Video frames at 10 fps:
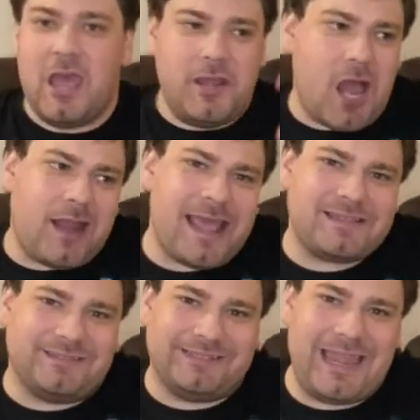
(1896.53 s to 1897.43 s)
not
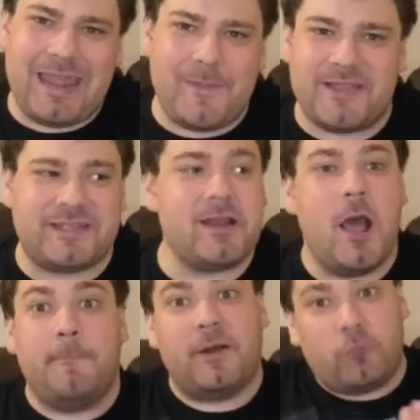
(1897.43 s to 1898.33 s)
as lame as it,
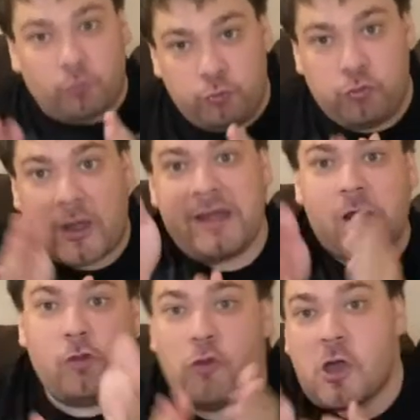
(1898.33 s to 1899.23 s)
but right
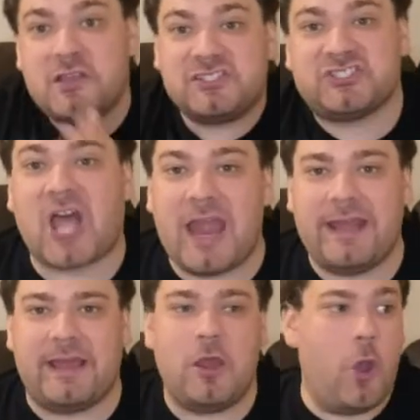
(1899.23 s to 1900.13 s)
alongside
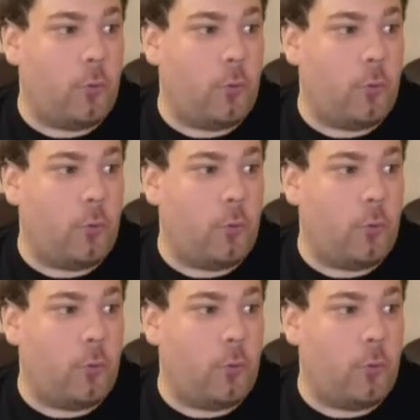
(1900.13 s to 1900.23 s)
it.